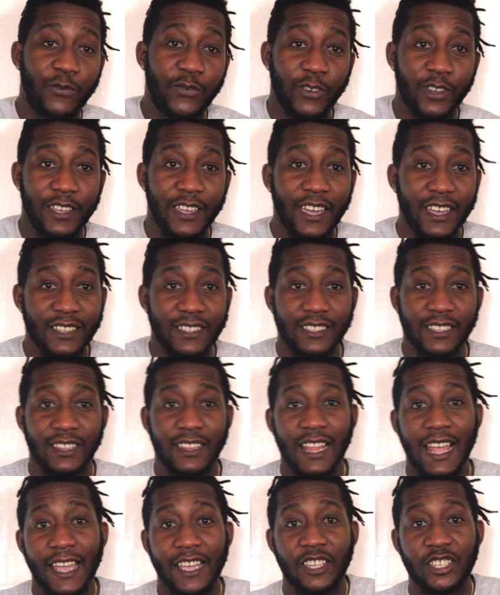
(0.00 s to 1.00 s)
forget to
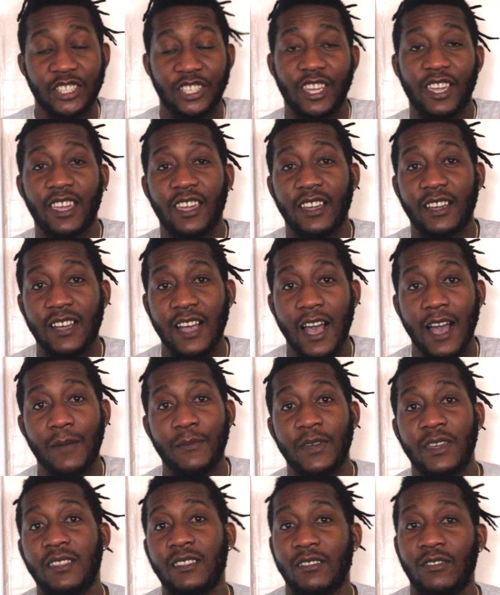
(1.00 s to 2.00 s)
like, share, and
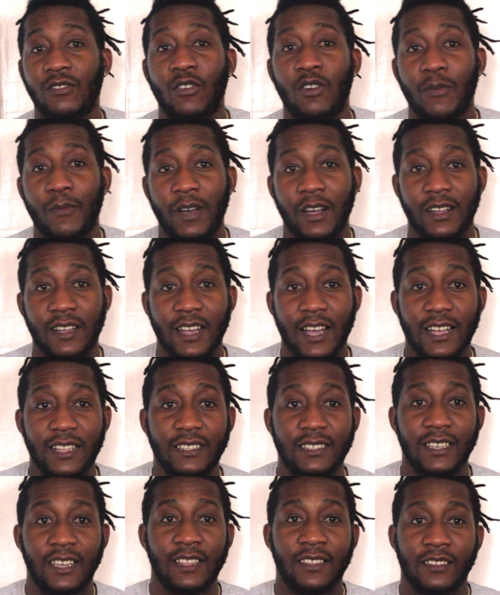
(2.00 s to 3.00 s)
comment on my
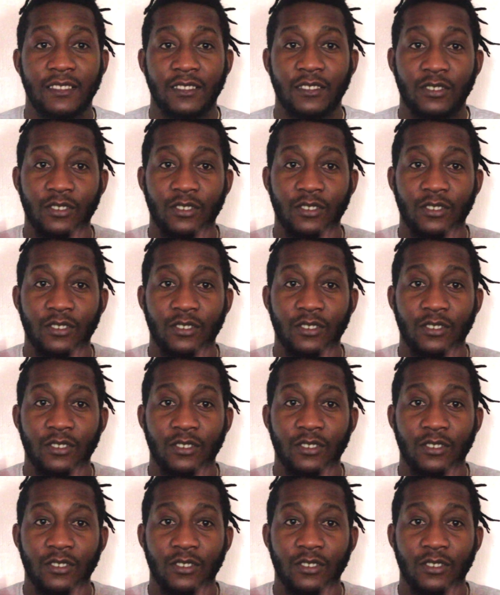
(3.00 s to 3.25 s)
content.